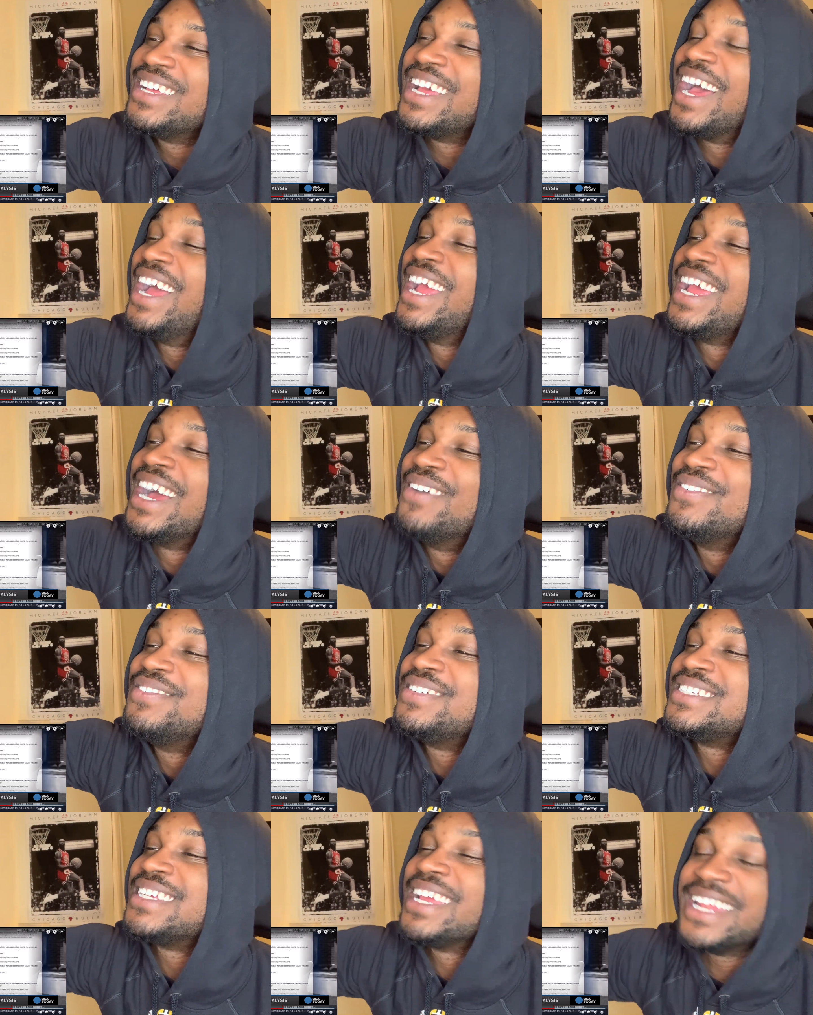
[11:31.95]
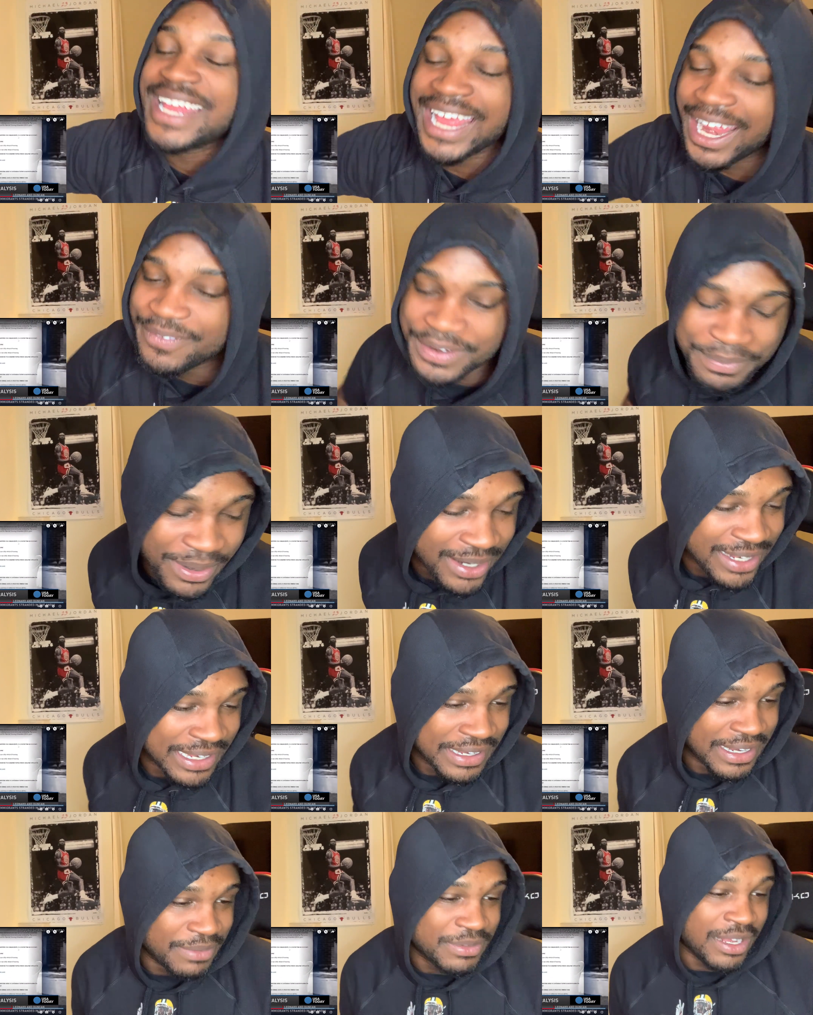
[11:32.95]
Hey, I'm investigating
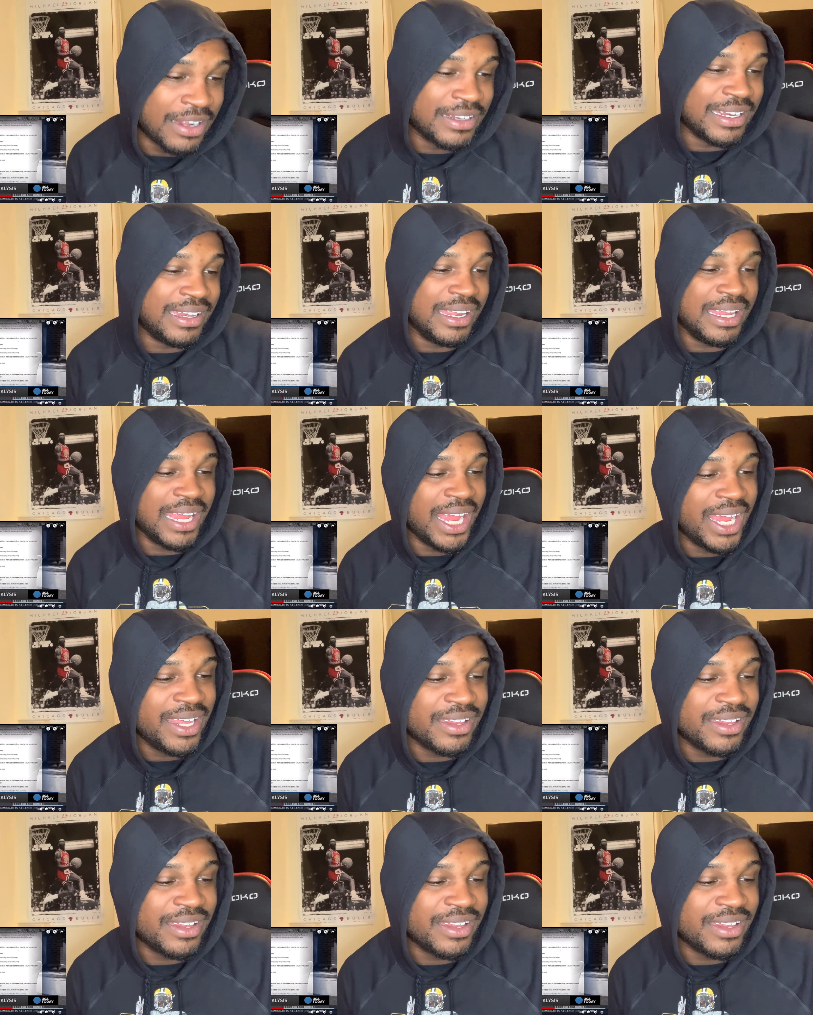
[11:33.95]
everybody. I'm calling the DA,